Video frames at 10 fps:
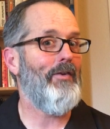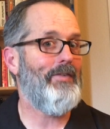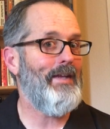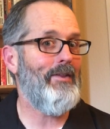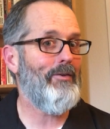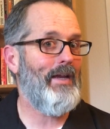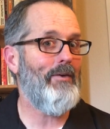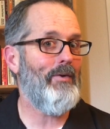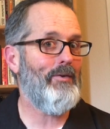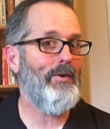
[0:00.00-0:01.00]
you've seen the ski
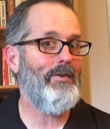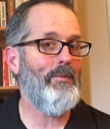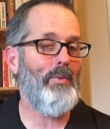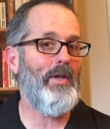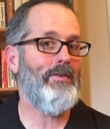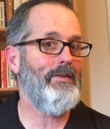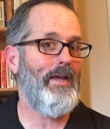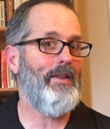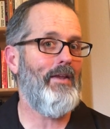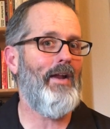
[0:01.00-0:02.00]
resorts in places
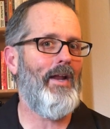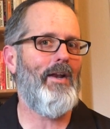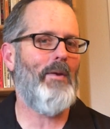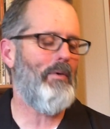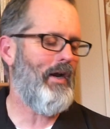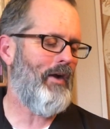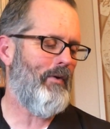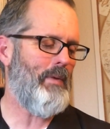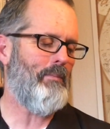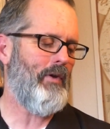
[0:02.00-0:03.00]
like the United
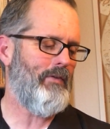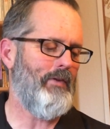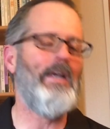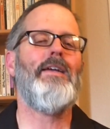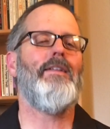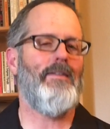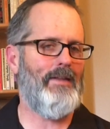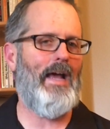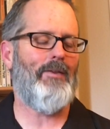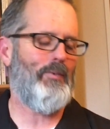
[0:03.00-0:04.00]
Arab Emirates,
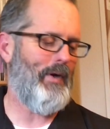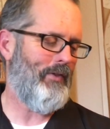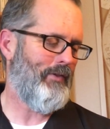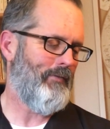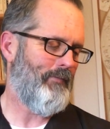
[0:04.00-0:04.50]
that's wealth.